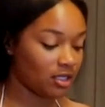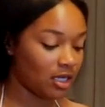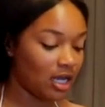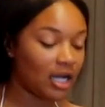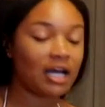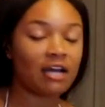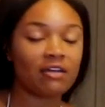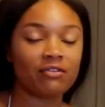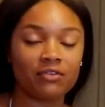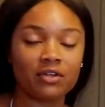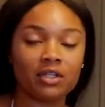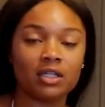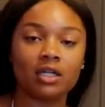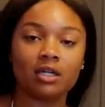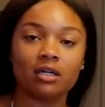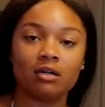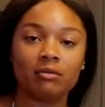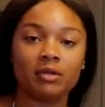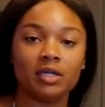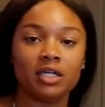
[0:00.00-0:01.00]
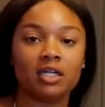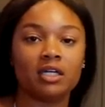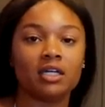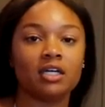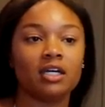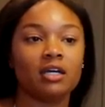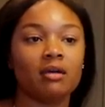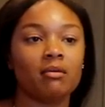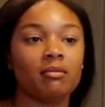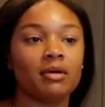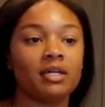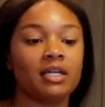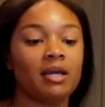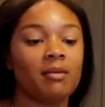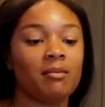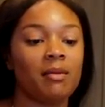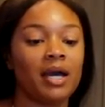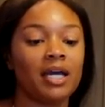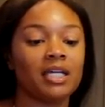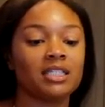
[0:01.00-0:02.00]
I got a feeling it's gonna be good, but
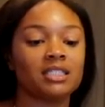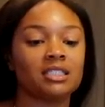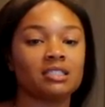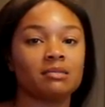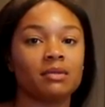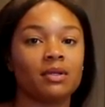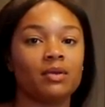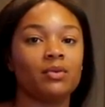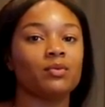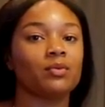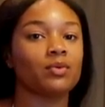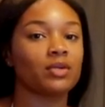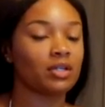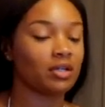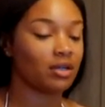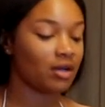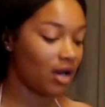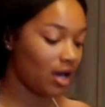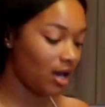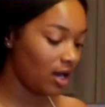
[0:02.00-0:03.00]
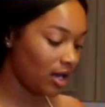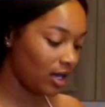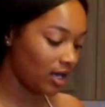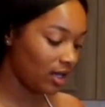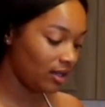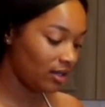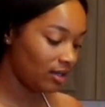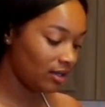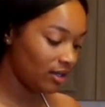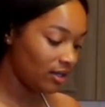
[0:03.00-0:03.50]
it might just be real hot.